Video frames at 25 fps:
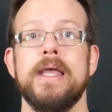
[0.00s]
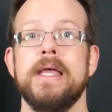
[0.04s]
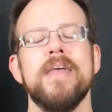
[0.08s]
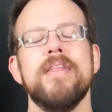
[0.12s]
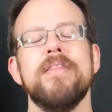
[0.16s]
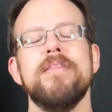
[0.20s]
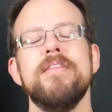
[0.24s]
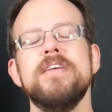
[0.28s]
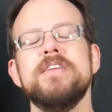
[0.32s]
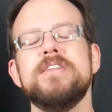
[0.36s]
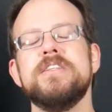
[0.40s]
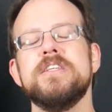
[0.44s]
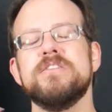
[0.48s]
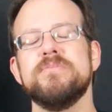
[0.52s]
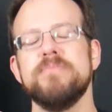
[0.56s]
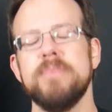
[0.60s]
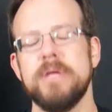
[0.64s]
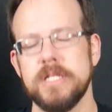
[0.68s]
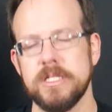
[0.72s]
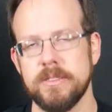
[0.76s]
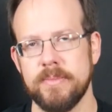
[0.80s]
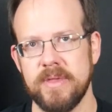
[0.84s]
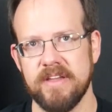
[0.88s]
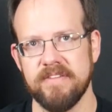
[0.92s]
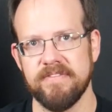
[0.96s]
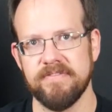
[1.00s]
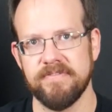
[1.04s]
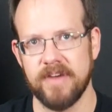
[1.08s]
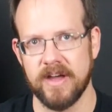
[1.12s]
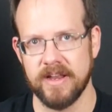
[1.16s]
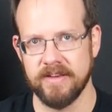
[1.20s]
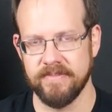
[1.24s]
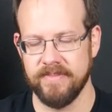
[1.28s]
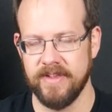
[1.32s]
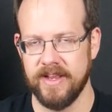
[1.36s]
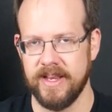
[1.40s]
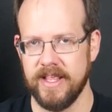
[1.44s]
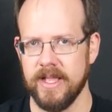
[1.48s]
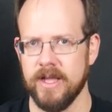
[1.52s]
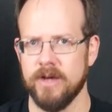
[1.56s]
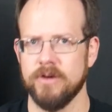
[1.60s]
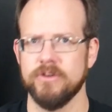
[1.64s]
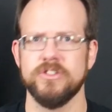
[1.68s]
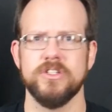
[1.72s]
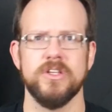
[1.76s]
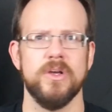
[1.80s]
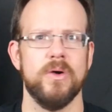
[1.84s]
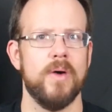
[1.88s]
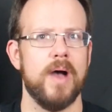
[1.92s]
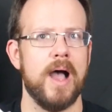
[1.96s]
This is meant to be a fun video,
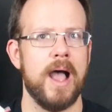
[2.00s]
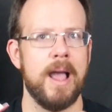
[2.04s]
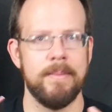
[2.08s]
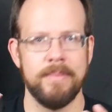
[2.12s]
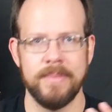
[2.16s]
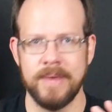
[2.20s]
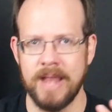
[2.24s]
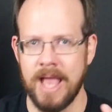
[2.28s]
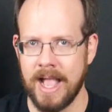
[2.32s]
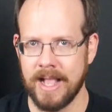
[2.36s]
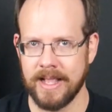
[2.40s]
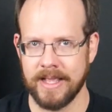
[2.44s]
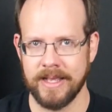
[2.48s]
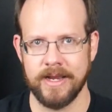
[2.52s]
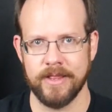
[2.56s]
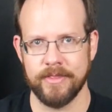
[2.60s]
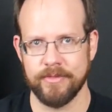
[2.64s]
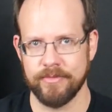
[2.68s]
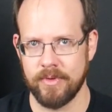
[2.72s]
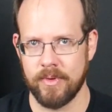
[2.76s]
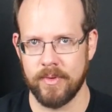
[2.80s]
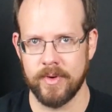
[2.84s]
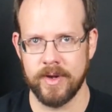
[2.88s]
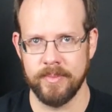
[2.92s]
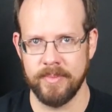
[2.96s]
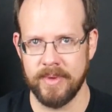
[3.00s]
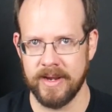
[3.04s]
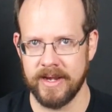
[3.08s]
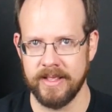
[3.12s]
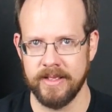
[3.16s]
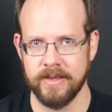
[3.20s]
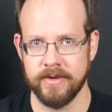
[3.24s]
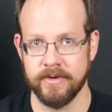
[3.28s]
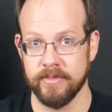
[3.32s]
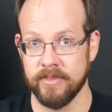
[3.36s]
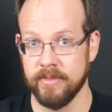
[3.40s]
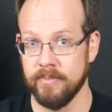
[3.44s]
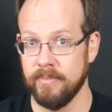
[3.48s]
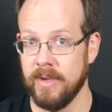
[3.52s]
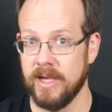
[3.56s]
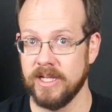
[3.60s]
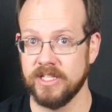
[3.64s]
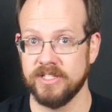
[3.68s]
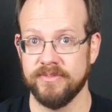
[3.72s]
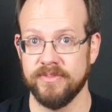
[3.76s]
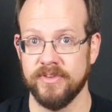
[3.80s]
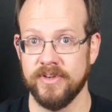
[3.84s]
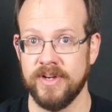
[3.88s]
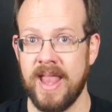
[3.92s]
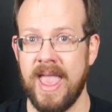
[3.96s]
so I'm not going to throw anybody under the
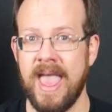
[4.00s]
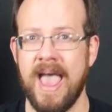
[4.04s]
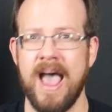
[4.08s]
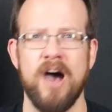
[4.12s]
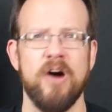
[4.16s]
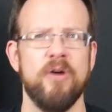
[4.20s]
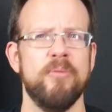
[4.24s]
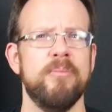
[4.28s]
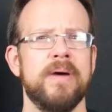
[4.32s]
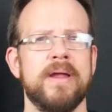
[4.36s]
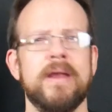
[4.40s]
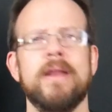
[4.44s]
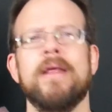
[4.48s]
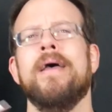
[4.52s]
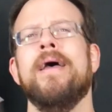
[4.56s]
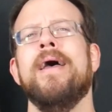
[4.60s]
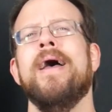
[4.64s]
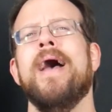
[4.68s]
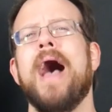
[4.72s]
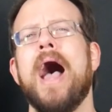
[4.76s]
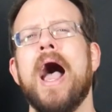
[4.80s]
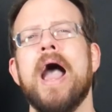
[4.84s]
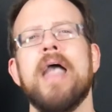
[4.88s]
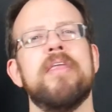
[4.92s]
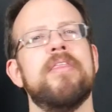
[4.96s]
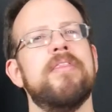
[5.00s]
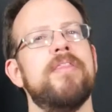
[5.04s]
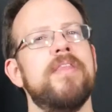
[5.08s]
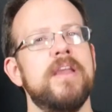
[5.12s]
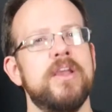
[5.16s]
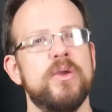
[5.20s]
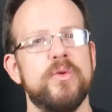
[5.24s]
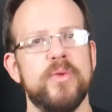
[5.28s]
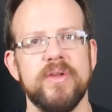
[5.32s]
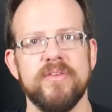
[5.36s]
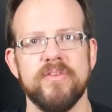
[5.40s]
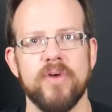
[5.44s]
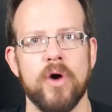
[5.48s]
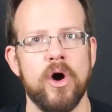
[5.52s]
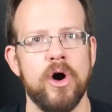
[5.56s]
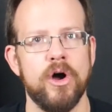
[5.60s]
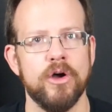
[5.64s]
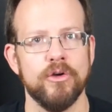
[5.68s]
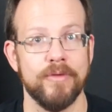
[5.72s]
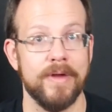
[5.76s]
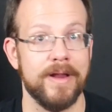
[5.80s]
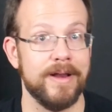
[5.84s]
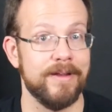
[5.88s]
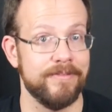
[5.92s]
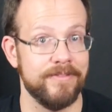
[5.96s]
bus for now, but I think we've
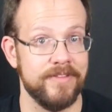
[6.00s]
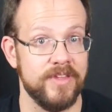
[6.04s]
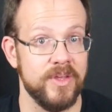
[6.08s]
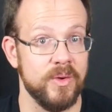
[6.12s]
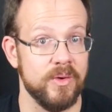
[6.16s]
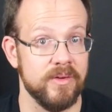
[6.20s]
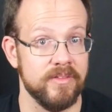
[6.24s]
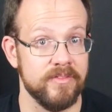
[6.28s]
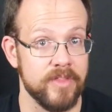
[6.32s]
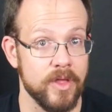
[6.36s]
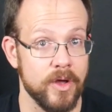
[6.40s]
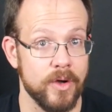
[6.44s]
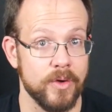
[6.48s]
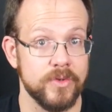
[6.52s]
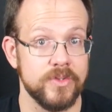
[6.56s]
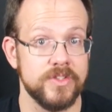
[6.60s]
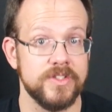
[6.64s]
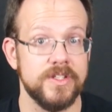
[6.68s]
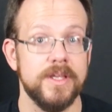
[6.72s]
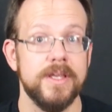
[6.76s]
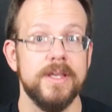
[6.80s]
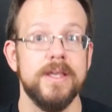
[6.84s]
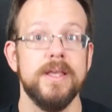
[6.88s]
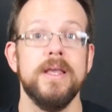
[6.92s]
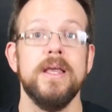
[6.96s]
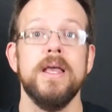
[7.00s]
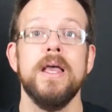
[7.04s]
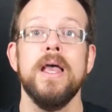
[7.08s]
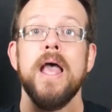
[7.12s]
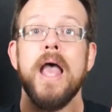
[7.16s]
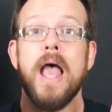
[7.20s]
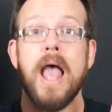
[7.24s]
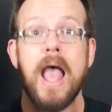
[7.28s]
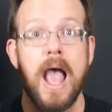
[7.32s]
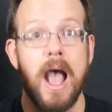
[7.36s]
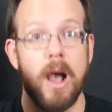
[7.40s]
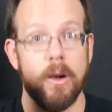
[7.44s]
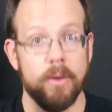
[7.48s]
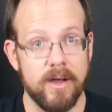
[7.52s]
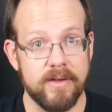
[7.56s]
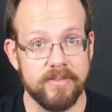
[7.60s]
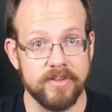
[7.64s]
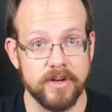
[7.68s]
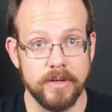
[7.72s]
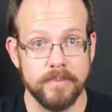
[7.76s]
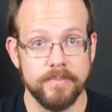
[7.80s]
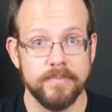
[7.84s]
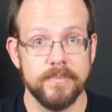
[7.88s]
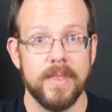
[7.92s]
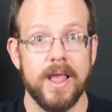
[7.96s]
all read a few of those.
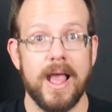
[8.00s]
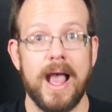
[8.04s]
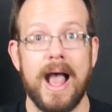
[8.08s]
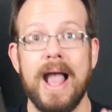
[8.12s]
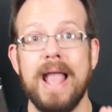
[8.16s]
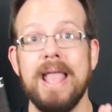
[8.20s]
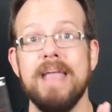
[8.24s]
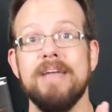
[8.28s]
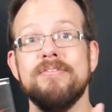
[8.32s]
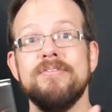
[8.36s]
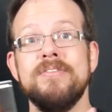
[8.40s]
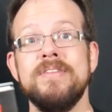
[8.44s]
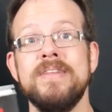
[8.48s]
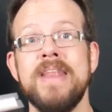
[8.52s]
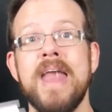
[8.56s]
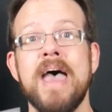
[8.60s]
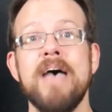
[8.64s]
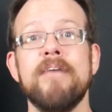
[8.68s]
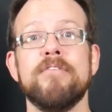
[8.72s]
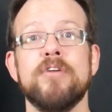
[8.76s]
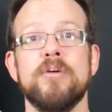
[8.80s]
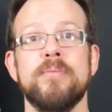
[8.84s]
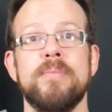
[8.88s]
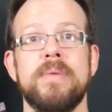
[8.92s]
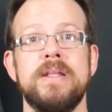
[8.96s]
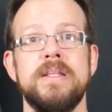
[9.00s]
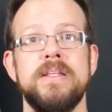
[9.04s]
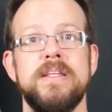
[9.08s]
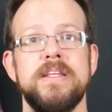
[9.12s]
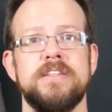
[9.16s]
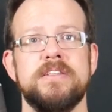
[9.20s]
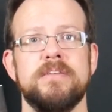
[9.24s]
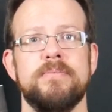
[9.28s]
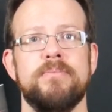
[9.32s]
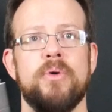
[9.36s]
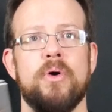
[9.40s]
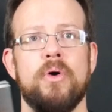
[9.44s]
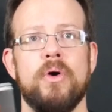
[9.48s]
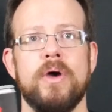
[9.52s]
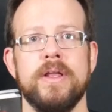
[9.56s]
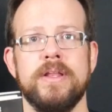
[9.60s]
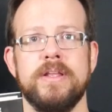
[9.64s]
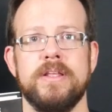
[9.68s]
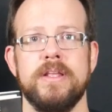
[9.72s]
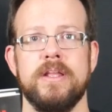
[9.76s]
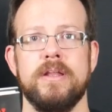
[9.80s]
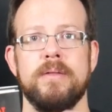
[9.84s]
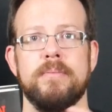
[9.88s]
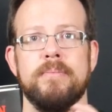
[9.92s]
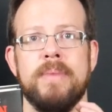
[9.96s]
However, I have never been
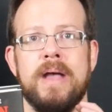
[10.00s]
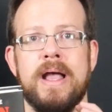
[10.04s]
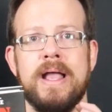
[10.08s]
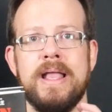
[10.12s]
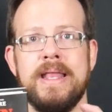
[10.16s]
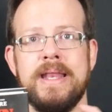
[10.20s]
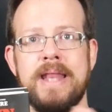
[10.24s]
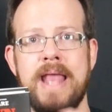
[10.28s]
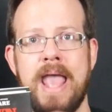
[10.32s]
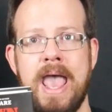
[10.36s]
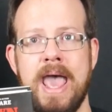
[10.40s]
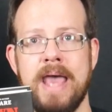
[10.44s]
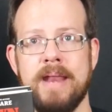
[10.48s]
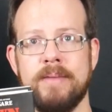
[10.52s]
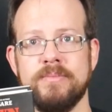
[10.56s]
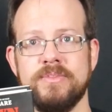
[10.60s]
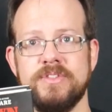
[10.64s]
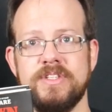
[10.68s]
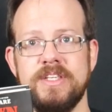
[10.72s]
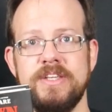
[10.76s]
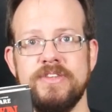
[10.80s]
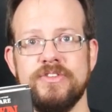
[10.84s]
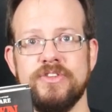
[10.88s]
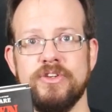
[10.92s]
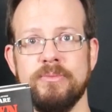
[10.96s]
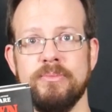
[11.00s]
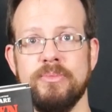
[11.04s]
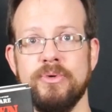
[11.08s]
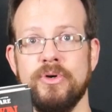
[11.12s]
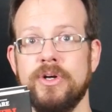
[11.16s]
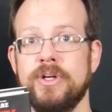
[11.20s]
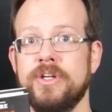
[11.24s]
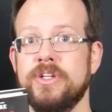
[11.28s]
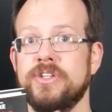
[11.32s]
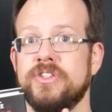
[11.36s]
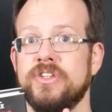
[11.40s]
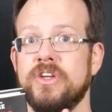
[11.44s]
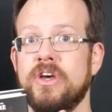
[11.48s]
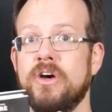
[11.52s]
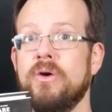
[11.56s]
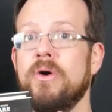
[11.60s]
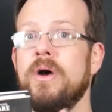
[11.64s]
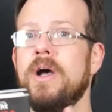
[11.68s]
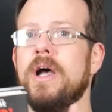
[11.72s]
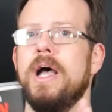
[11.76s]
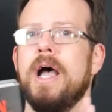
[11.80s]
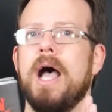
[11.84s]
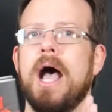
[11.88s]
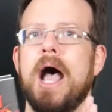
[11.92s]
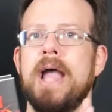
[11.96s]
disappointed by an Adam Caesar book, so
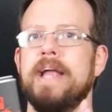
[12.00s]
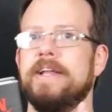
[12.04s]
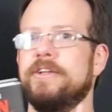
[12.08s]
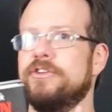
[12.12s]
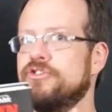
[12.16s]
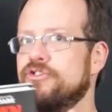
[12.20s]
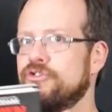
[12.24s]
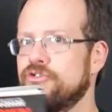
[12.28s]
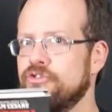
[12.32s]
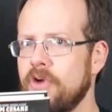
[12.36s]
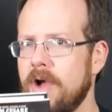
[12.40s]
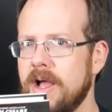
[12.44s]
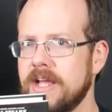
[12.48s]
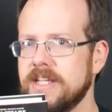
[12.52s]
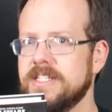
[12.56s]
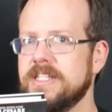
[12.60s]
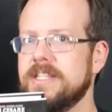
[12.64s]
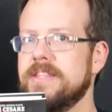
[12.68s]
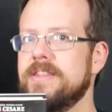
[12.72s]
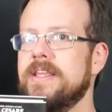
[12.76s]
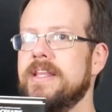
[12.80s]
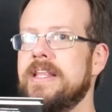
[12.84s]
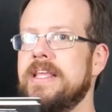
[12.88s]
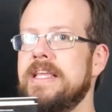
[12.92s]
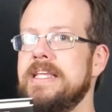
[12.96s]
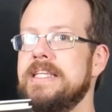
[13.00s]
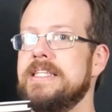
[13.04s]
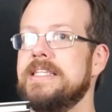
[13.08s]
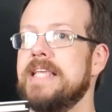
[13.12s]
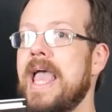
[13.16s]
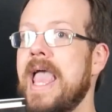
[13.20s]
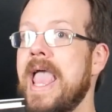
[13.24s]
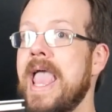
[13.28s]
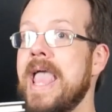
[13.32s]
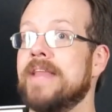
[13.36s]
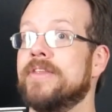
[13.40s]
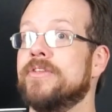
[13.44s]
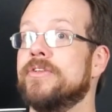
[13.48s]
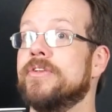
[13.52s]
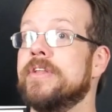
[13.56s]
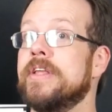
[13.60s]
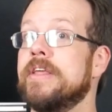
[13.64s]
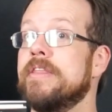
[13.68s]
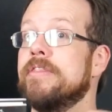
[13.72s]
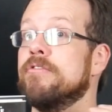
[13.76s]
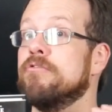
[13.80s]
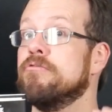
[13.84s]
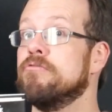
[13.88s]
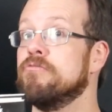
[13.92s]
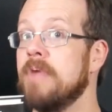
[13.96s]
I trust that he's handled
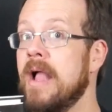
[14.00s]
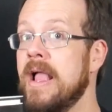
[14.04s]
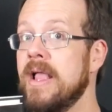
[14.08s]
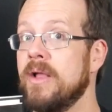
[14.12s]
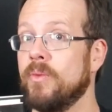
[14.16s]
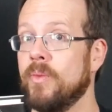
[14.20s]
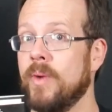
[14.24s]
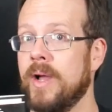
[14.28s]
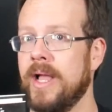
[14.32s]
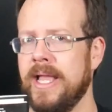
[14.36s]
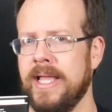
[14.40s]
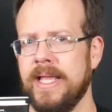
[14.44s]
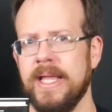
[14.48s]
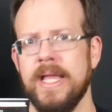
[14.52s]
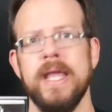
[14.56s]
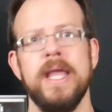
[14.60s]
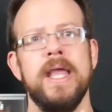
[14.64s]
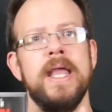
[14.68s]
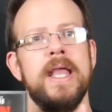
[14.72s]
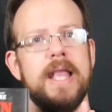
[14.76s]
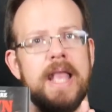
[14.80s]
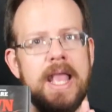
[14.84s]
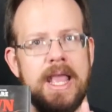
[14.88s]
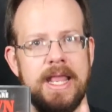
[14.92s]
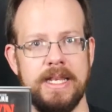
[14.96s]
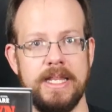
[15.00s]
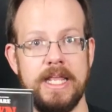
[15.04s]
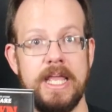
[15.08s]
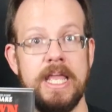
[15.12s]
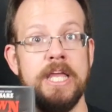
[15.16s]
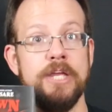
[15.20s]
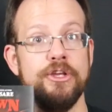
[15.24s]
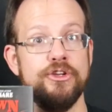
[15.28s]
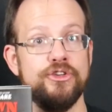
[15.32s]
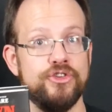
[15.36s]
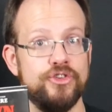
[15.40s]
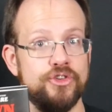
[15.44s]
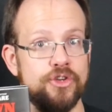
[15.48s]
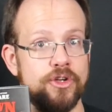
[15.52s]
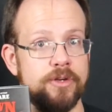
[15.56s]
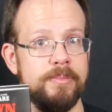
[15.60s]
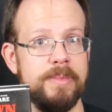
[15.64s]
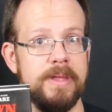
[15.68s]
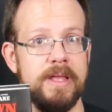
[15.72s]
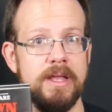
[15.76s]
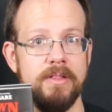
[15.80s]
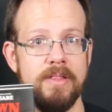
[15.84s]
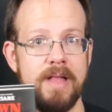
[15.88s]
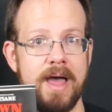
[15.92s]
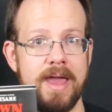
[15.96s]
it the right way, and it should
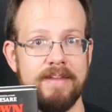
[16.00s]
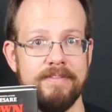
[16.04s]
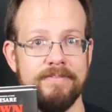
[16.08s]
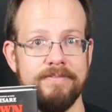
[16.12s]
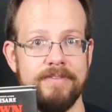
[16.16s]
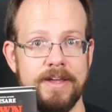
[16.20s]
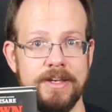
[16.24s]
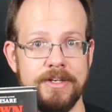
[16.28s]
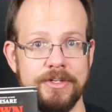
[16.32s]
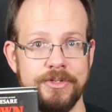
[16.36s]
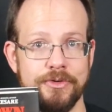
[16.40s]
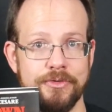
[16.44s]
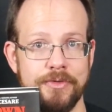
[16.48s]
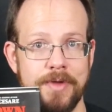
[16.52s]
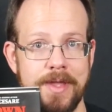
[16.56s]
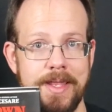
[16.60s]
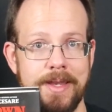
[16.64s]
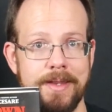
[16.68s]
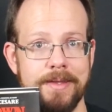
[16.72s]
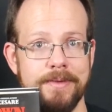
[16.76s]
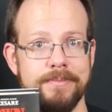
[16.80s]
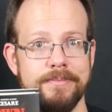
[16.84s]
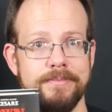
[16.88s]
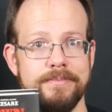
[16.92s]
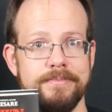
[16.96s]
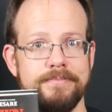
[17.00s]
be a lot of fun to read.